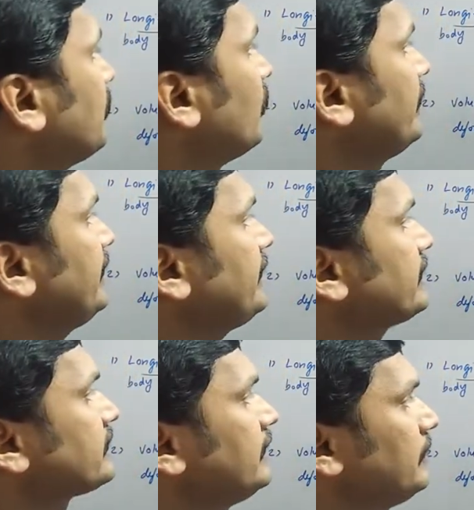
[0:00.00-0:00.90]

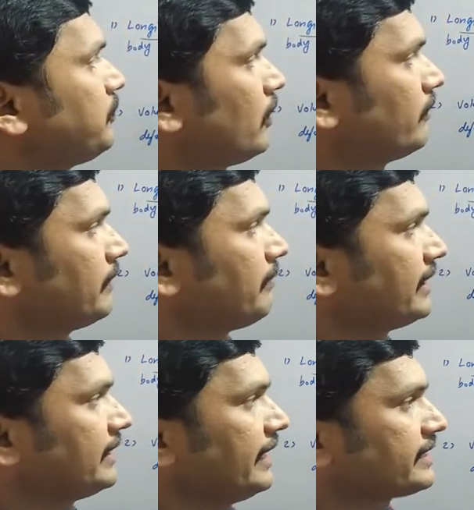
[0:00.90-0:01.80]
body is deformed
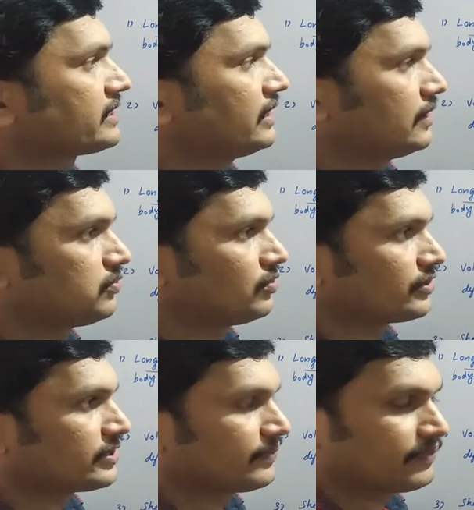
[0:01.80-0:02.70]
by external
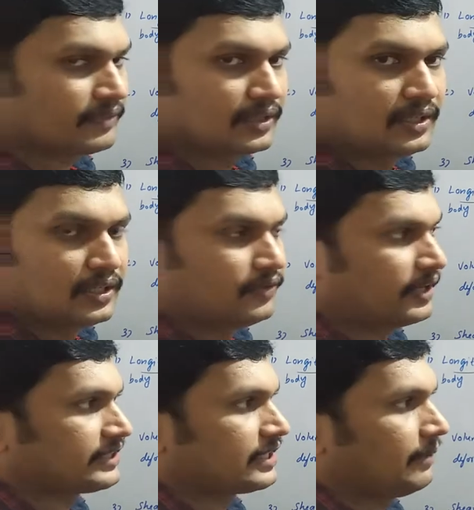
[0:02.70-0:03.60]
force.
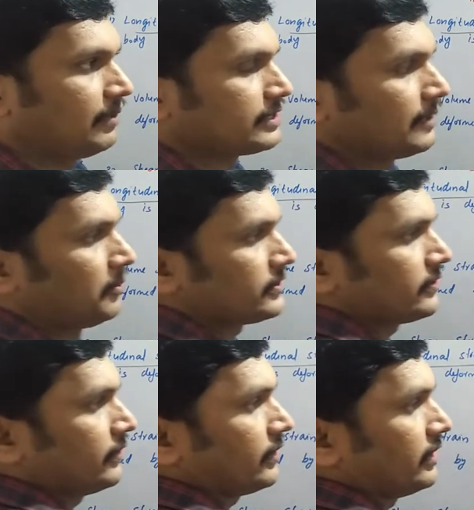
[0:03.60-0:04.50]
For example,
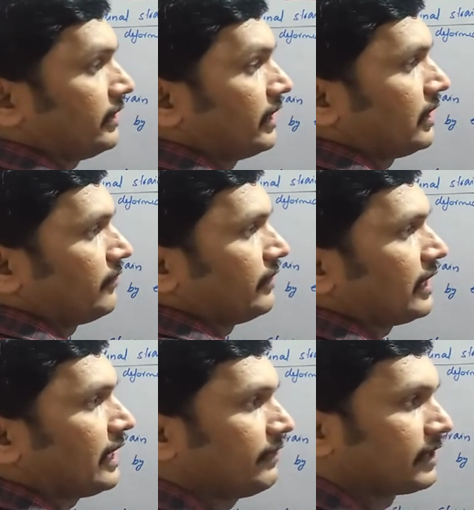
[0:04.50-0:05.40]
suppose here
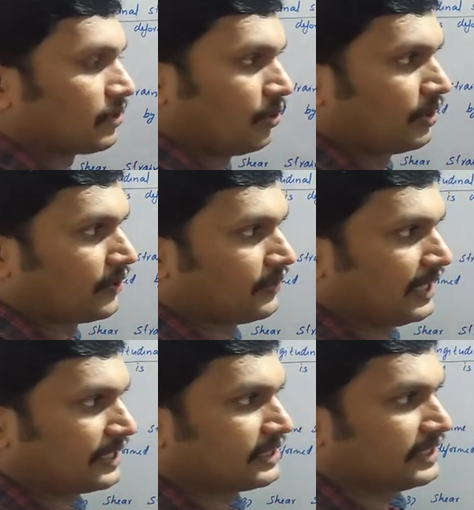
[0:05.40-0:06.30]
we have a rod of
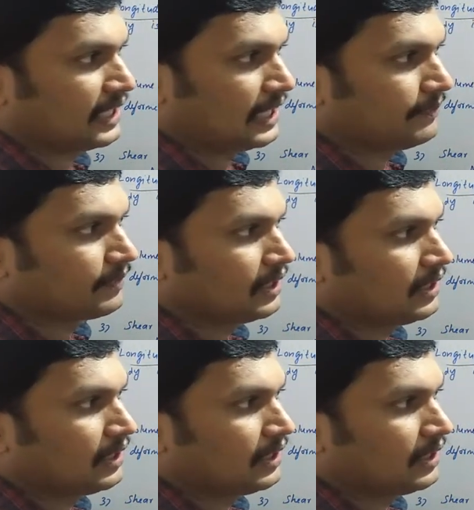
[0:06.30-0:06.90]
length L